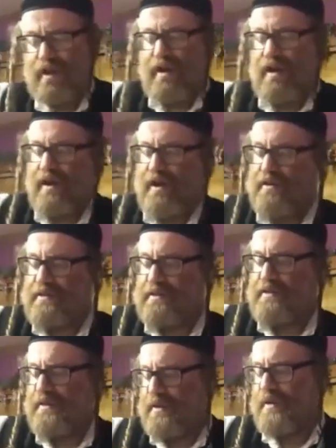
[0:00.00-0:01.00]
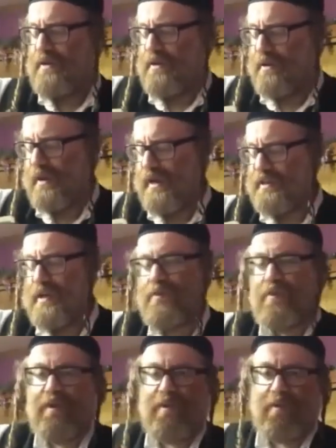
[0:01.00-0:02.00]
Uh, so
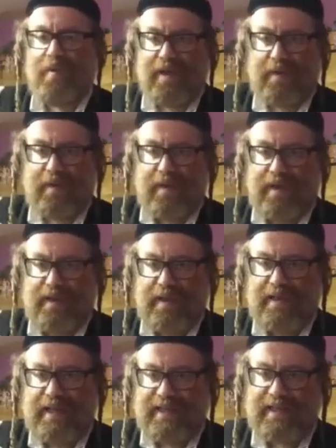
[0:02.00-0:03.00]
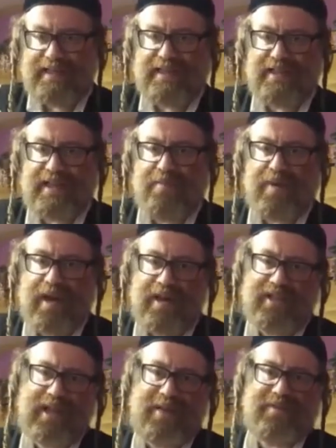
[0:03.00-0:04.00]
Hashem, uh, does Hashem
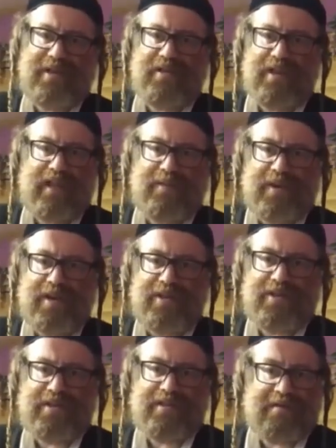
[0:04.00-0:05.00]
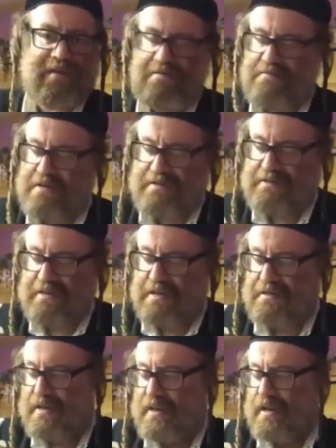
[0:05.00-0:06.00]
punish? Absolutely, he punishes. Yeah, that's
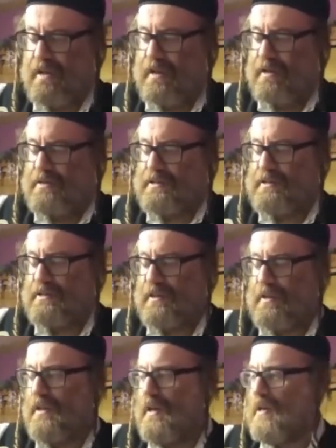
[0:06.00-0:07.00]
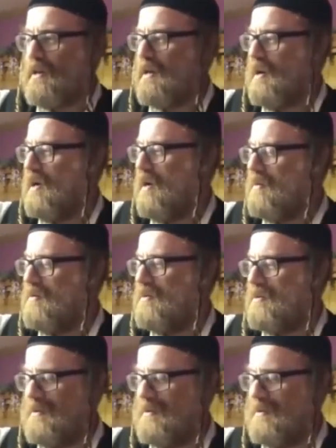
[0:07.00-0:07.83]
not so. Like, uh,